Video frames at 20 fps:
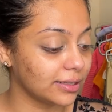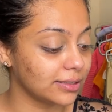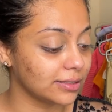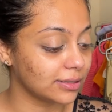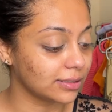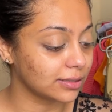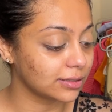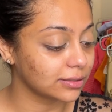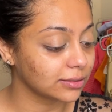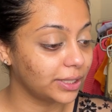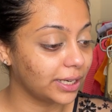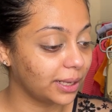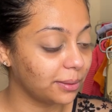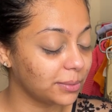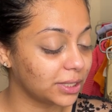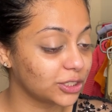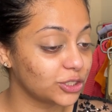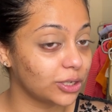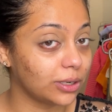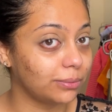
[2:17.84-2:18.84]
is pretty
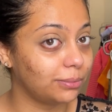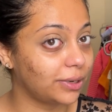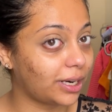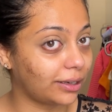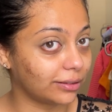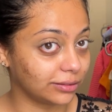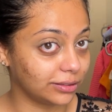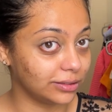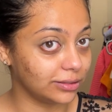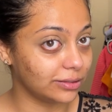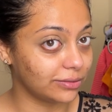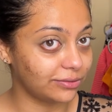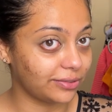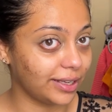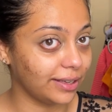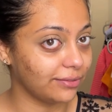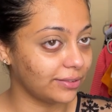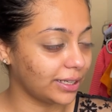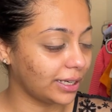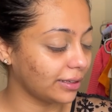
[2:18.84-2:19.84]
much a brown girl
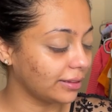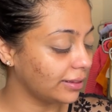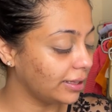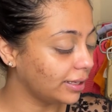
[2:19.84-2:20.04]
favorite.